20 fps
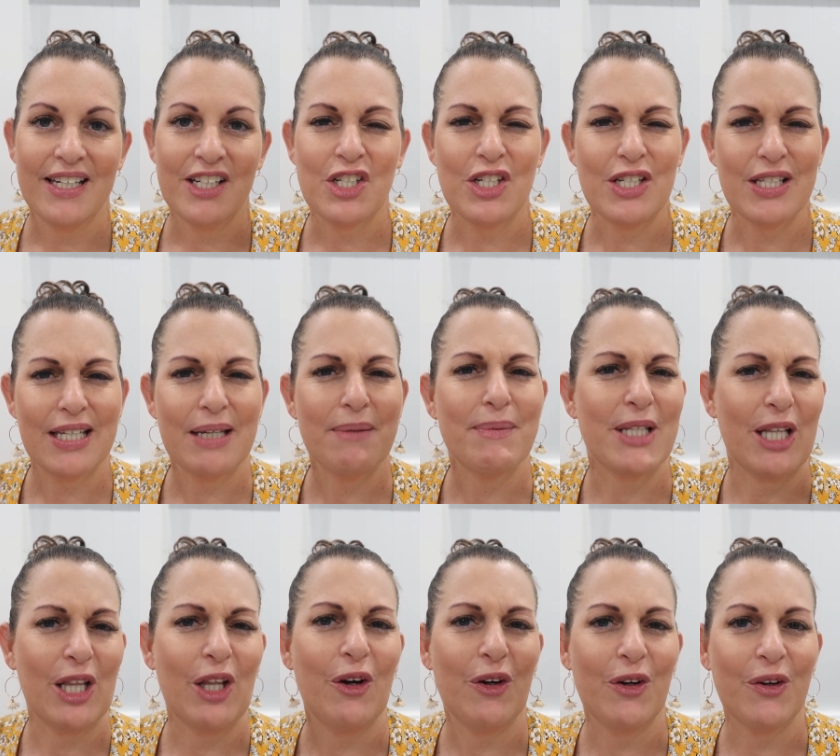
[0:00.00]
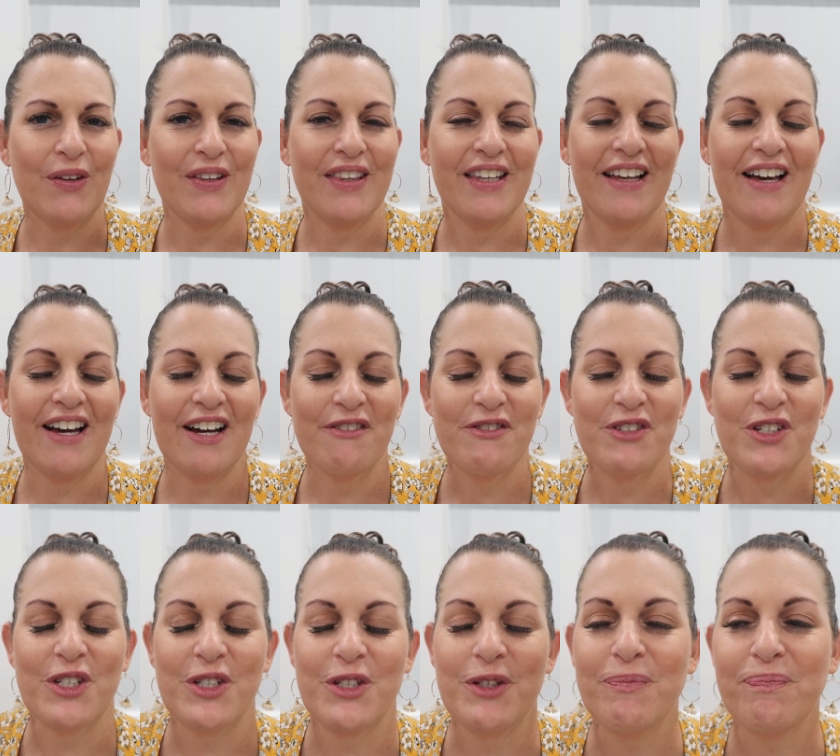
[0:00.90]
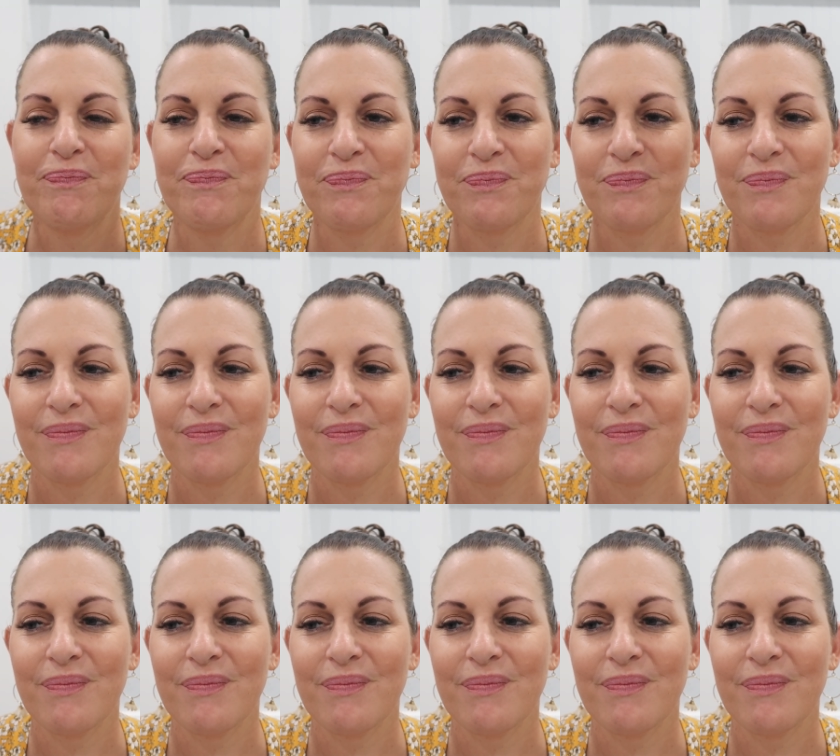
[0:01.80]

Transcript: she sleeps longer in the afternoon